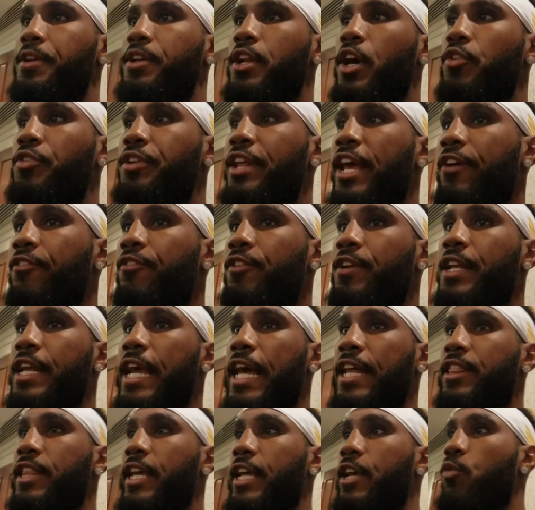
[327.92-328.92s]
You know, definitely
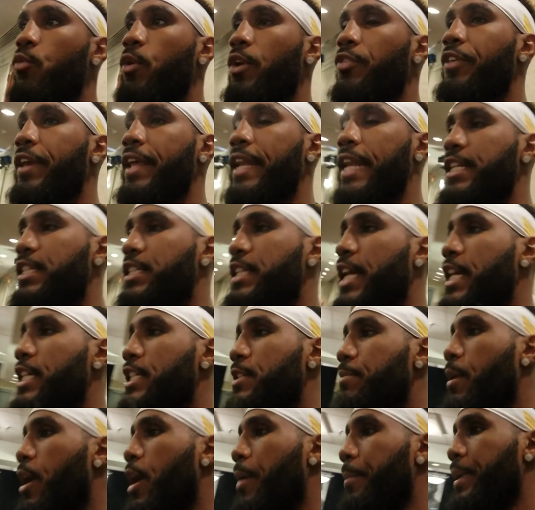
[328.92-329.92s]
I think one thing that
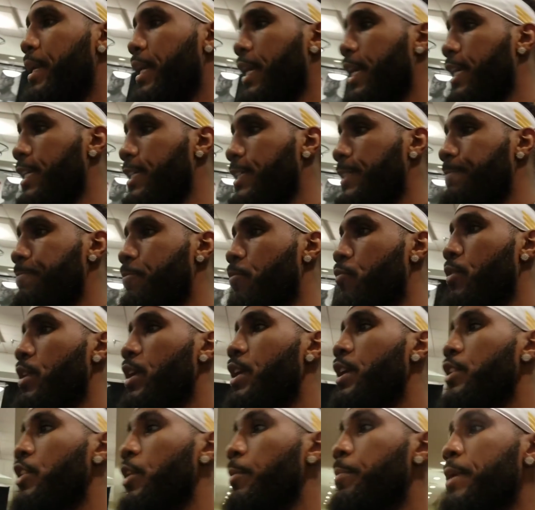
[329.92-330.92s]
changed about me is
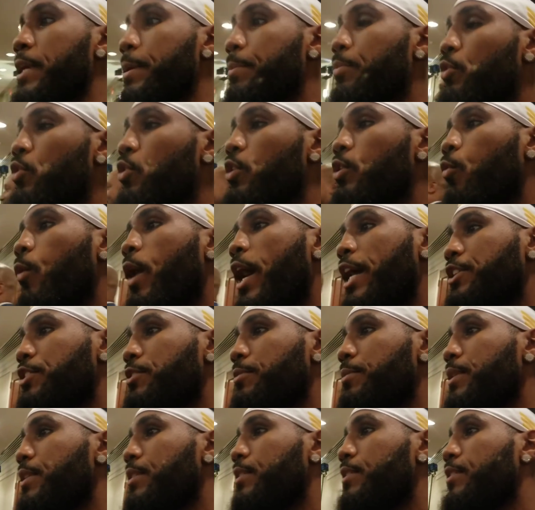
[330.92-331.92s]
the people look
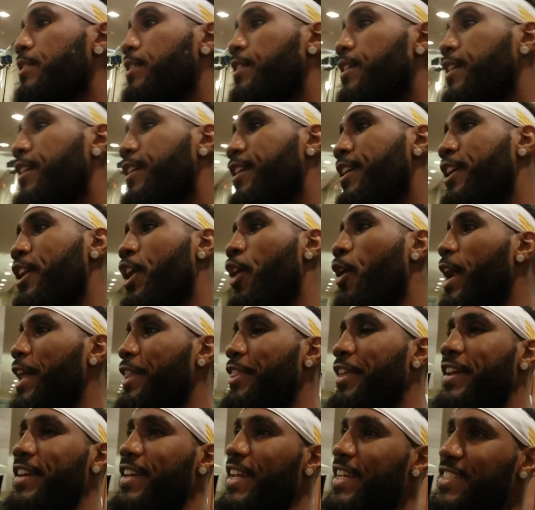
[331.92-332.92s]
watching me. You know, I
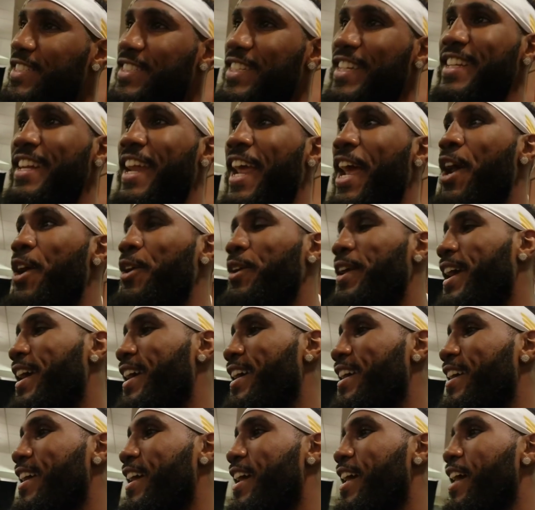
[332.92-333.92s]
think they see now
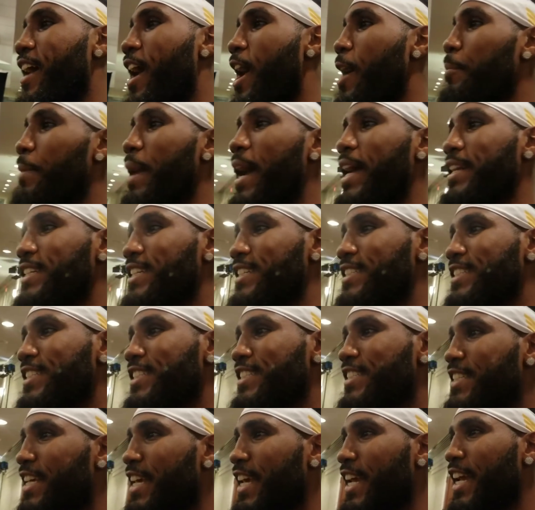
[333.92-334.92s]
that I'm not just
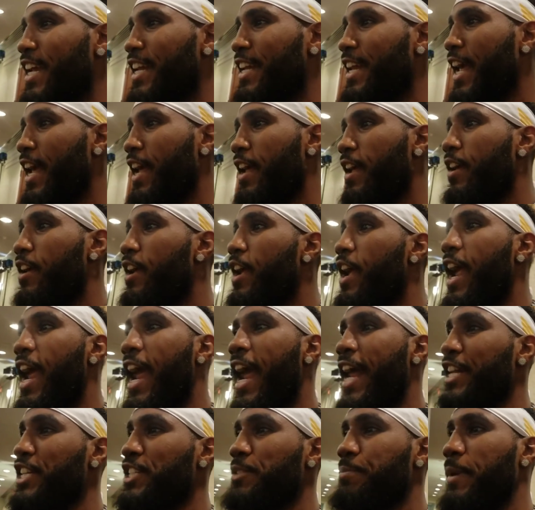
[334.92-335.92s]
this kid that
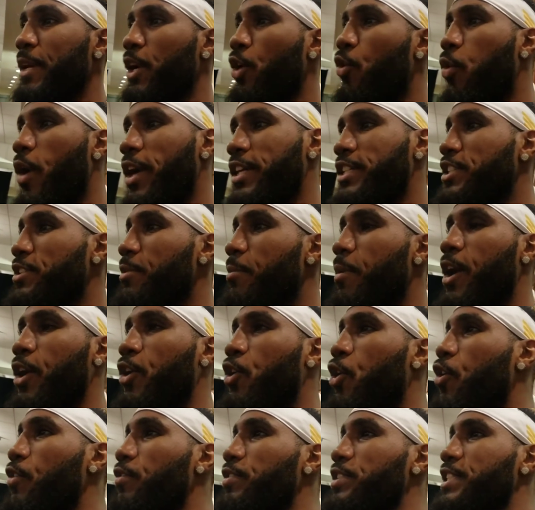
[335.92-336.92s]
had this big question
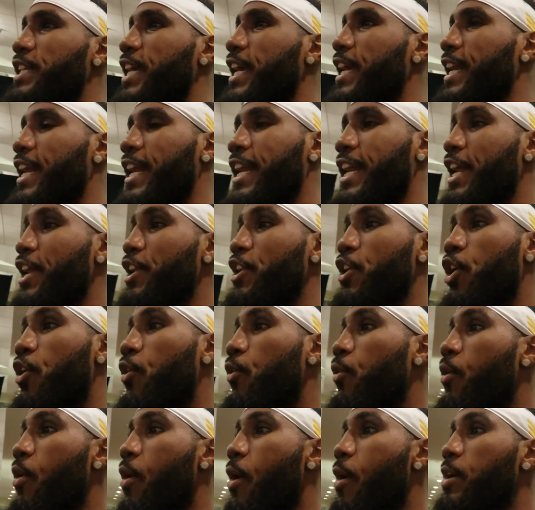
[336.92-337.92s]
mark over his head. They didn't
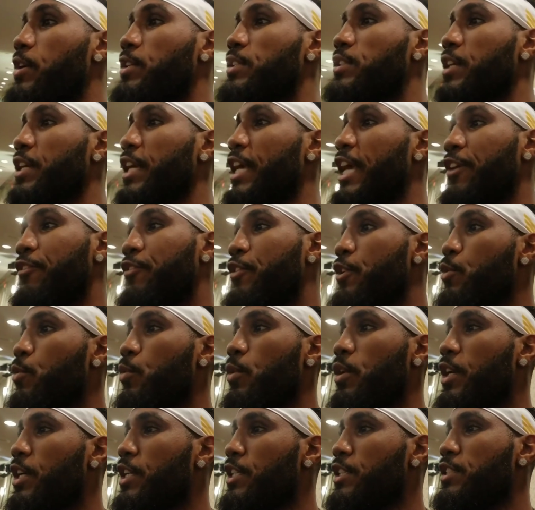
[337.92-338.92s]
know if he
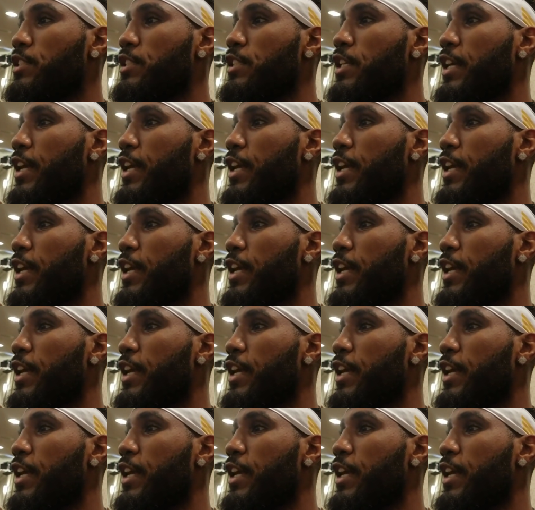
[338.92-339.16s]
was...